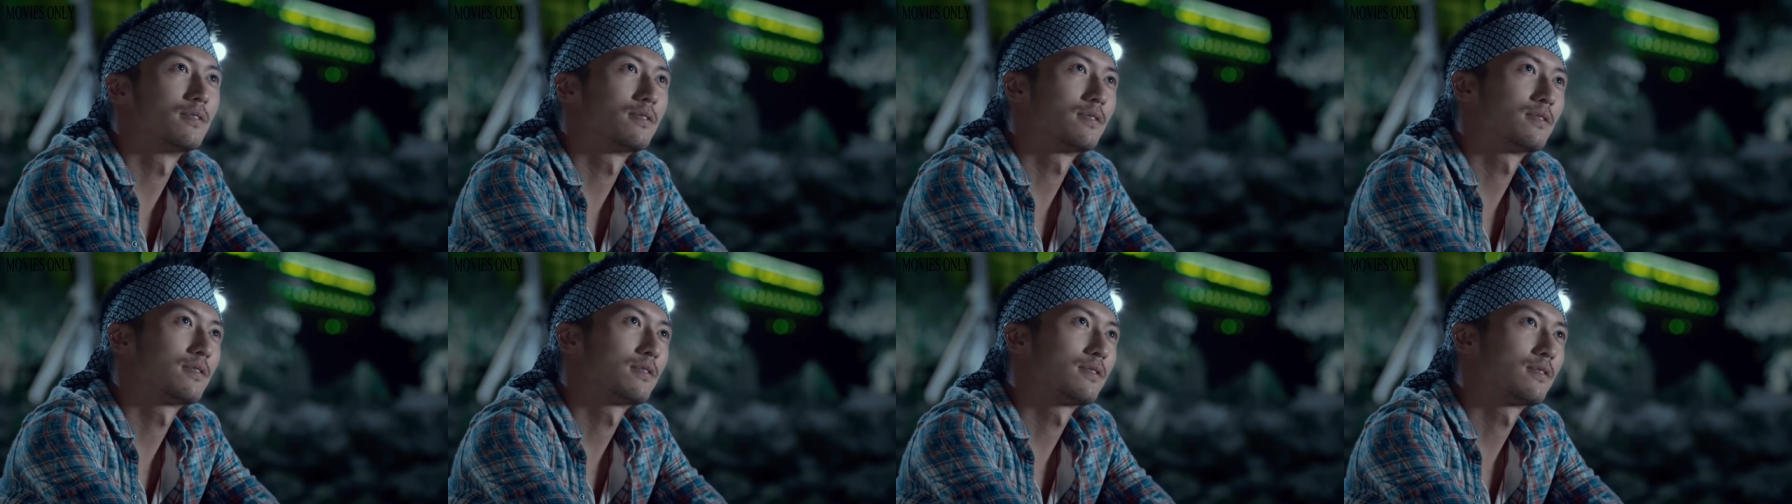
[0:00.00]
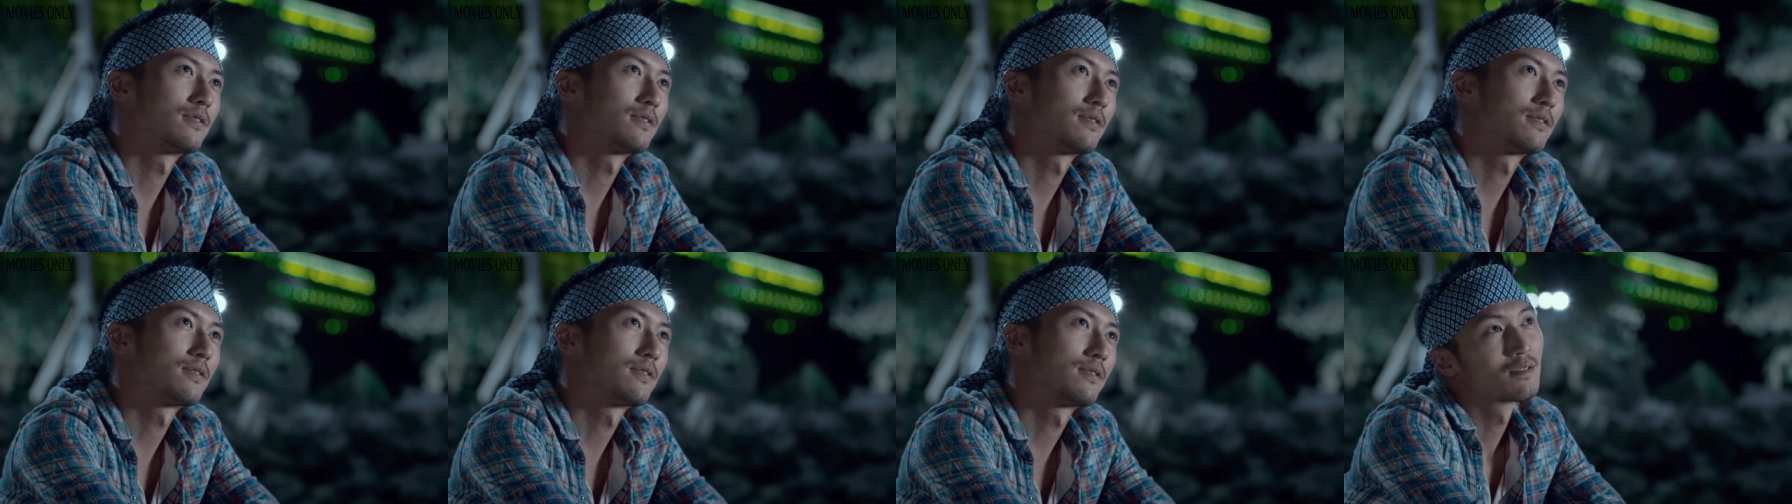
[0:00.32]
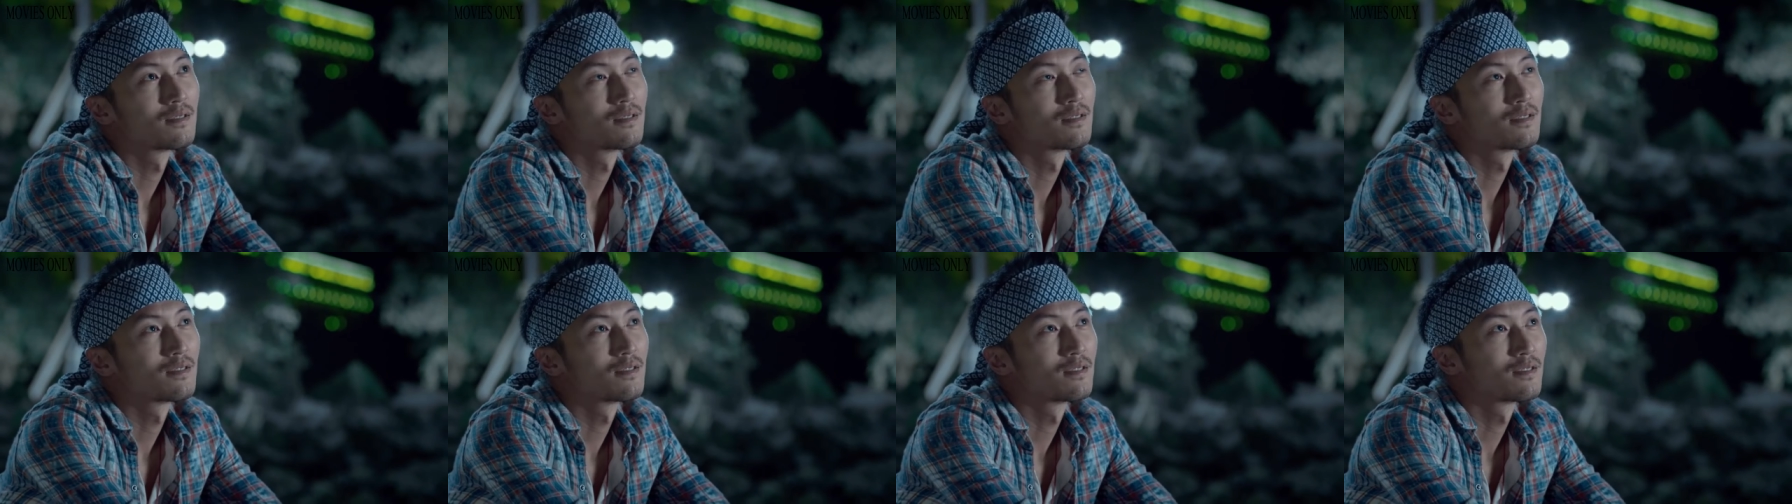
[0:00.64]
story
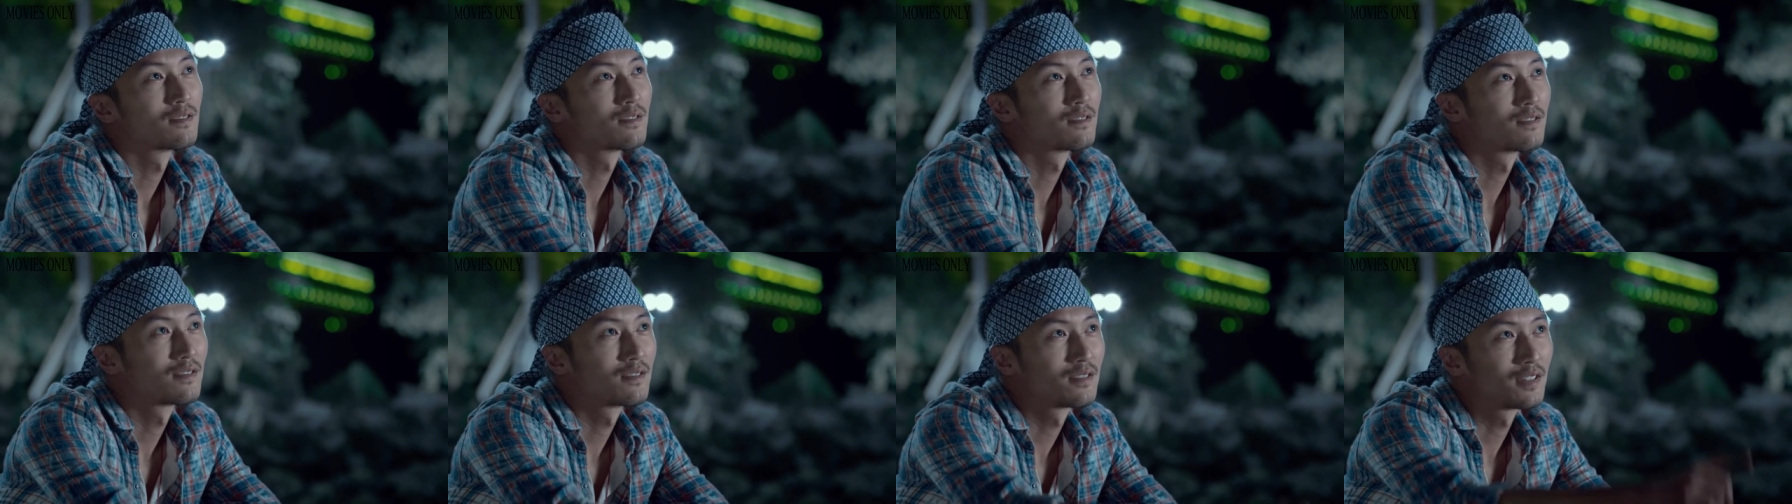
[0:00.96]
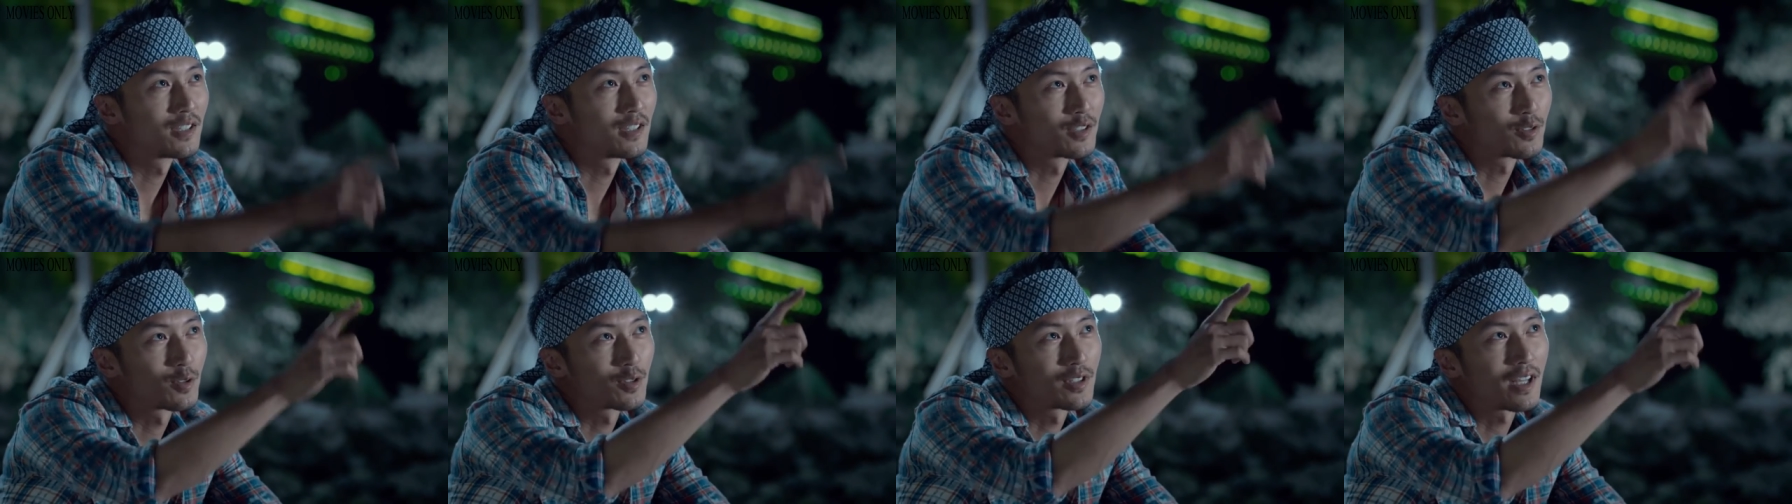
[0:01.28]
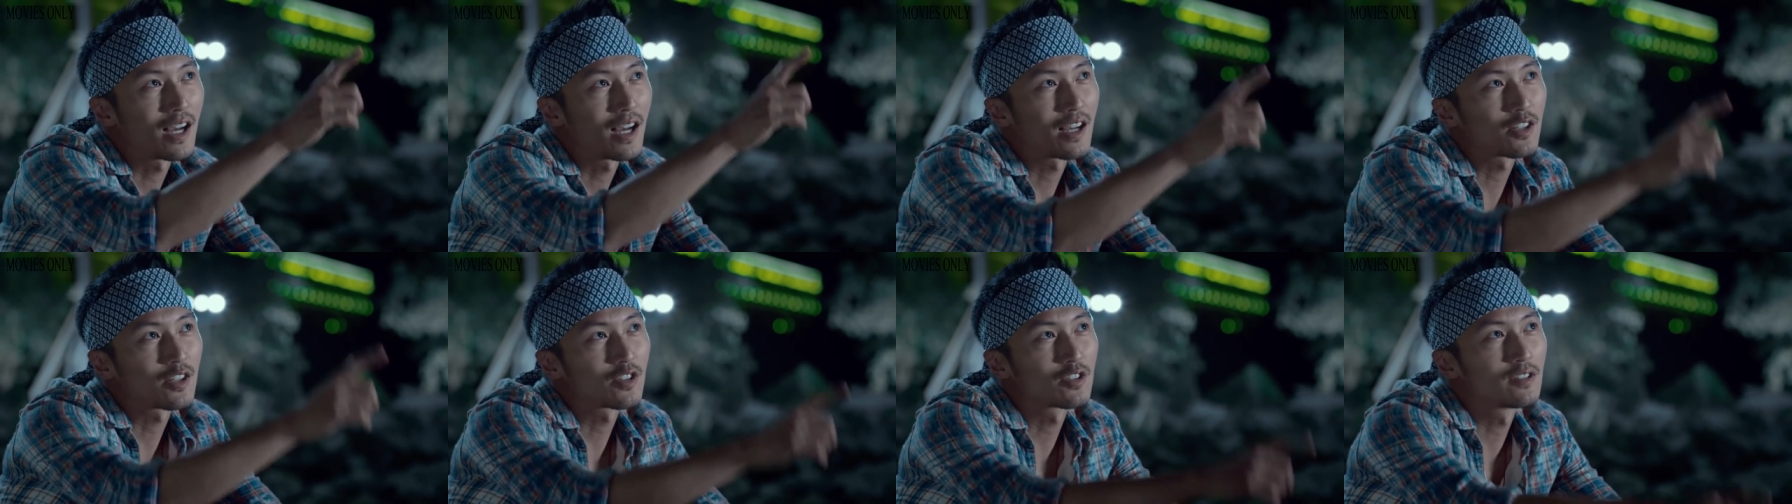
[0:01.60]
and what he did
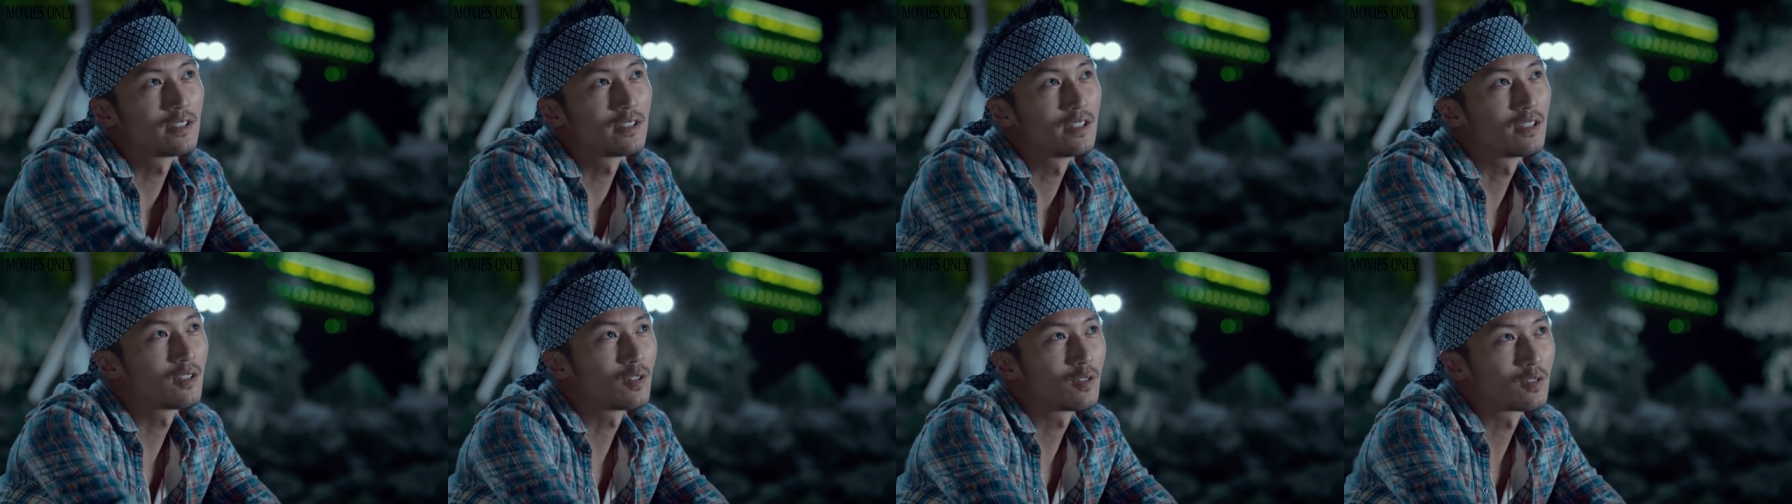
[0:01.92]
with me.